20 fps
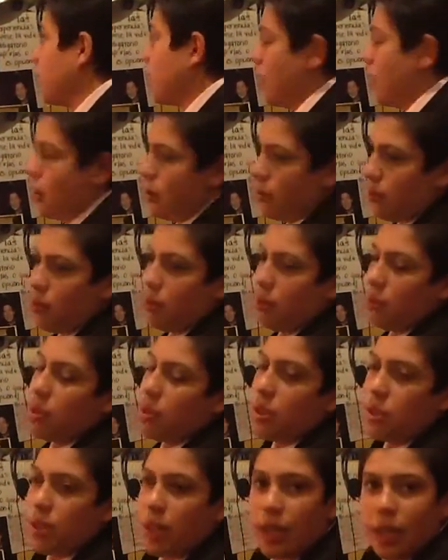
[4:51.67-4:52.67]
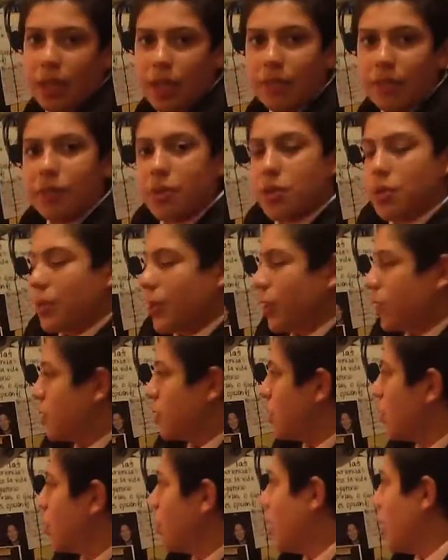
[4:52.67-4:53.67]
and designing
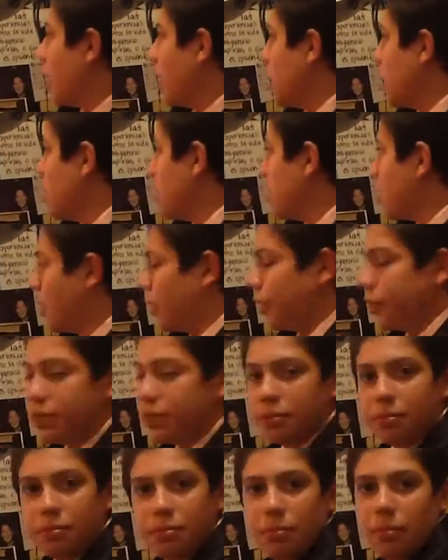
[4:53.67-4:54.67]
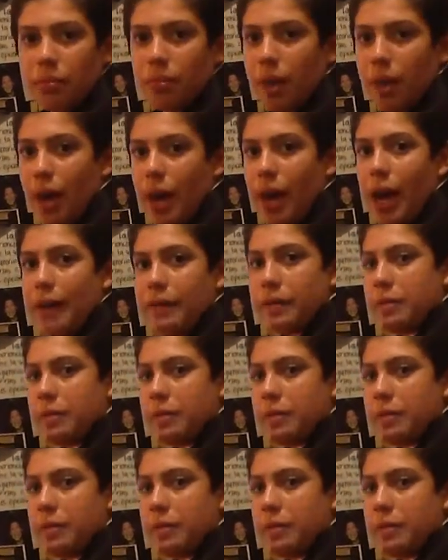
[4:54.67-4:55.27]
infrastructure, and sells heavy